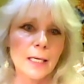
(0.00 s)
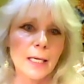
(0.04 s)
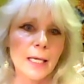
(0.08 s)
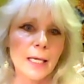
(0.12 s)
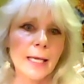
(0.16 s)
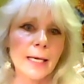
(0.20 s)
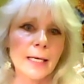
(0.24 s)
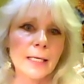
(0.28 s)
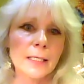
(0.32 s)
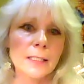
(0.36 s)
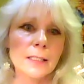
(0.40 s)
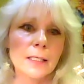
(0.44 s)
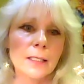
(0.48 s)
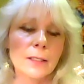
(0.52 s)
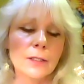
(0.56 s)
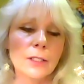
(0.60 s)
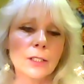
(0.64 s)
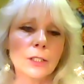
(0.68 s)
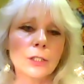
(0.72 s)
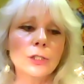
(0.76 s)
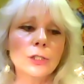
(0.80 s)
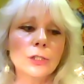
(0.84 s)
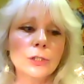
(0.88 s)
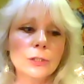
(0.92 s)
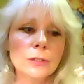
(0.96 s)
And
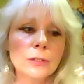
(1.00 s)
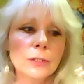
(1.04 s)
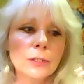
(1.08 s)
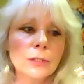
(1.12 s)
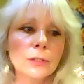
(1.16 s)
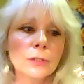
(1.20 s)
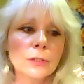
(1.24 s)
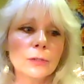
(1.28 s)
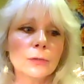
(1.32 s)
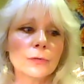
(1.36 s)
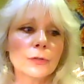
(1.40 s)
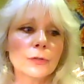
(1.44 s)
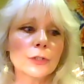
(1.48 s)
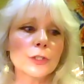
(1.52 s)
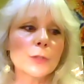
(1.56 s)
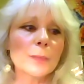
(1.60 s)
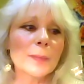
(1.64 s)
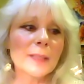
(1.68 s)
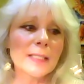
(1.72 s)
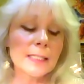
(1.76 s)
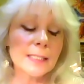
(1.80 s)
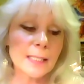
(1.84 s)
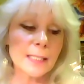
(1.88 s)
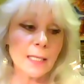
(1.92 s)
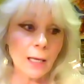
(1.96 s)
there's
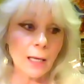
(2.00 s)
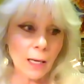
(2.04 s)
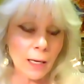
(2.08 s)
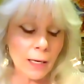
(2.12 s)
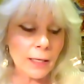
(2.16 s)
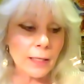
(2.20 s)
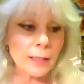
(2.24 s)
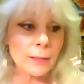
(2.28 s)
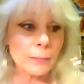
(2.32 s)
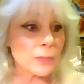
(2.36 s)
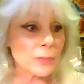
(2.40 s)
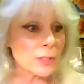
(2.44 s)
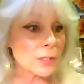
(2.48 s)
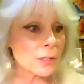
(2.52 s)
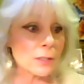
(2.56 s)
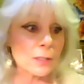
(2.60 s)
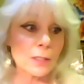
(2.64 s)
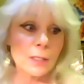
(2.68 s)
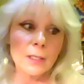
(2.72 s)
been times